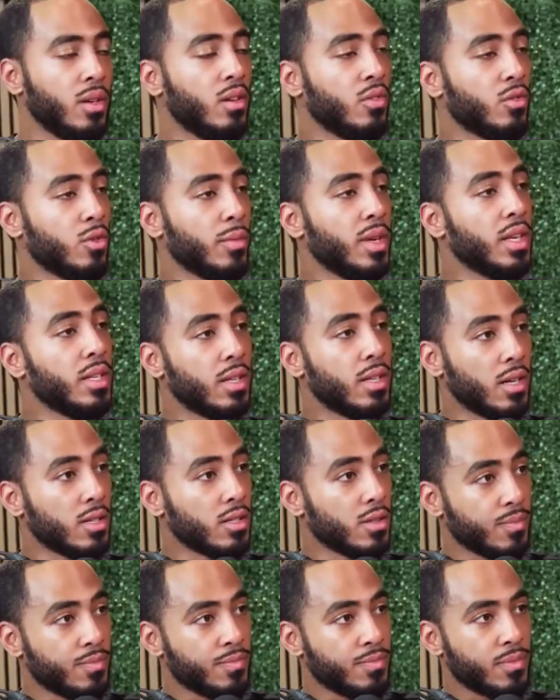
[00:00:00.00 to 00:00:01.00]
For me, it
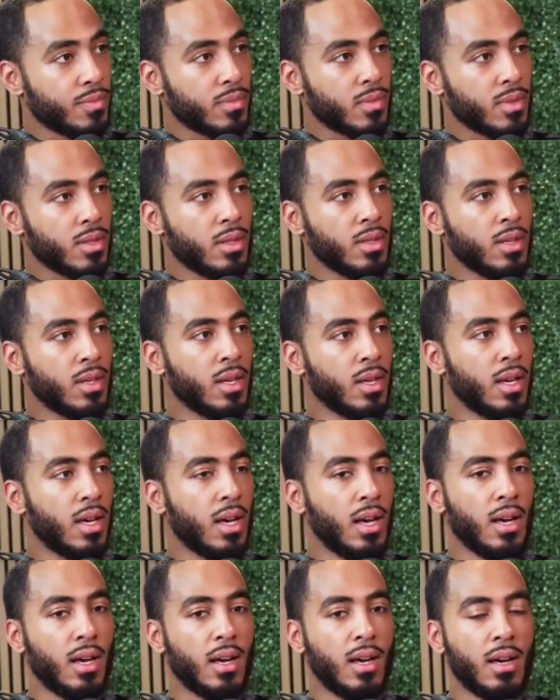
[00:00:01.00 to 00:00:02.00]
does.
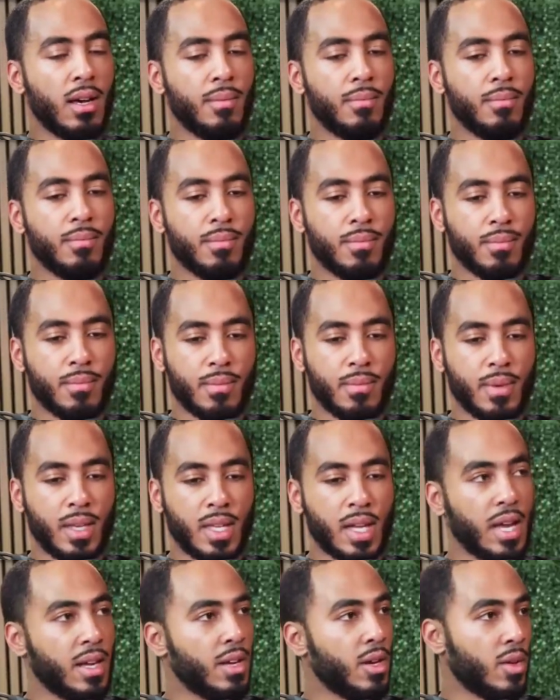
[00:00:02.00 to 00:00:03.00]

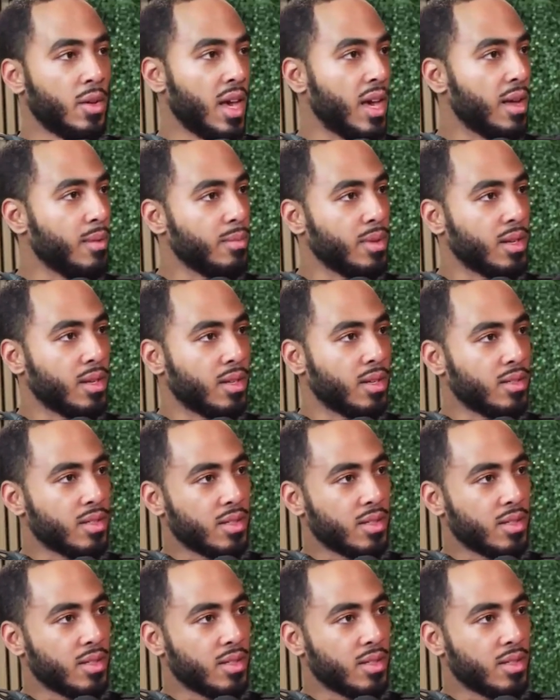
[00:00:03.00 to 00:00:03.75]
And I know that because